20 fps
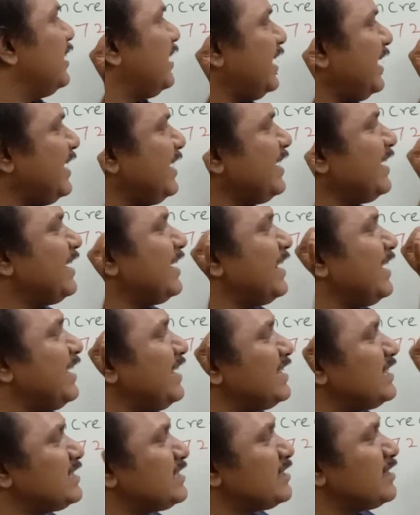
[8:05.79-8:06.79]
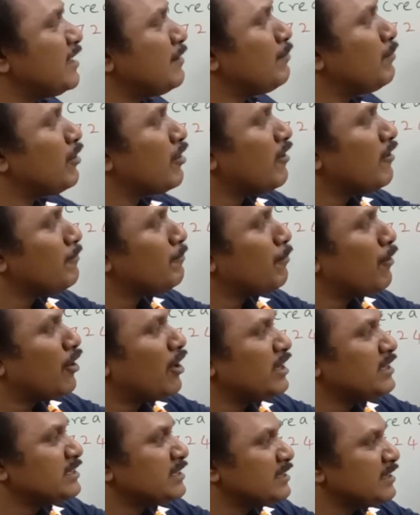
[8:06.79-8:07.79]
increased number of
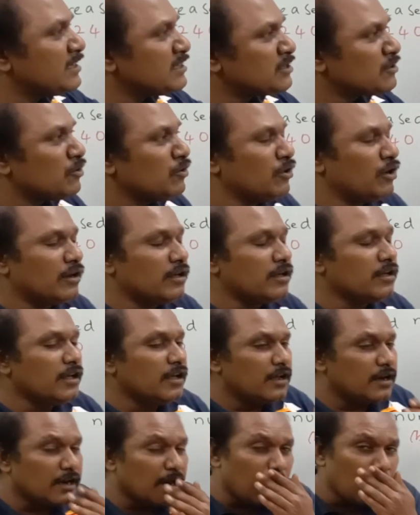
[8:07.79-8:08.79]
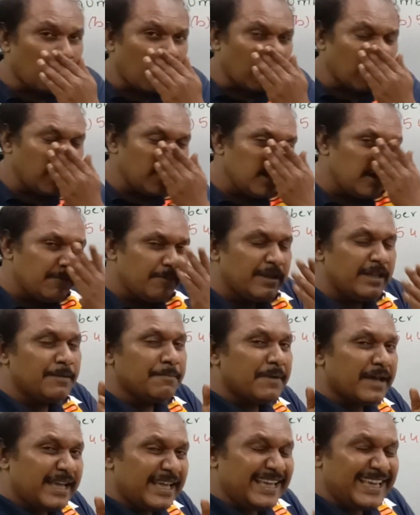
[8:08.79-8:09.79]
boys in the school now what do you mean
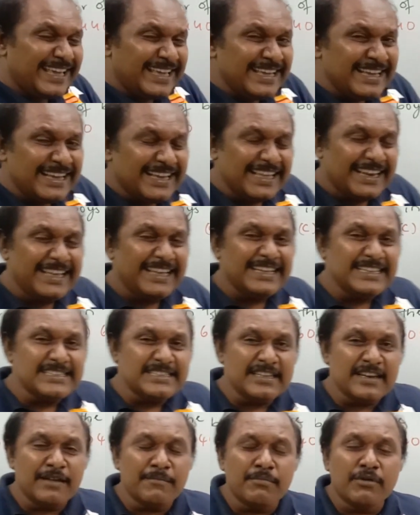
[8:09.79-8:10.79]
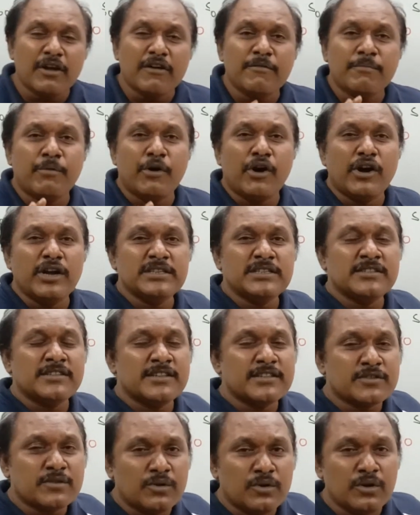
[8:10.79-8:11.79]
by increased number of boys in the
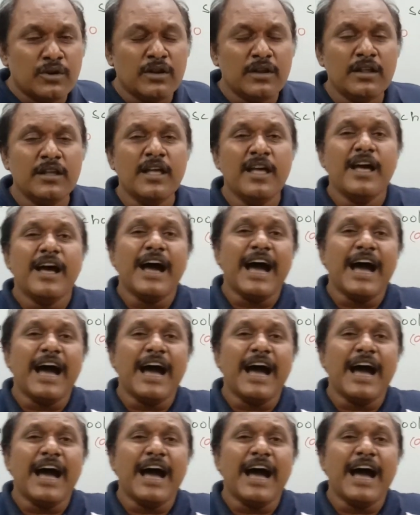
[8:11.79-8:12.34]
school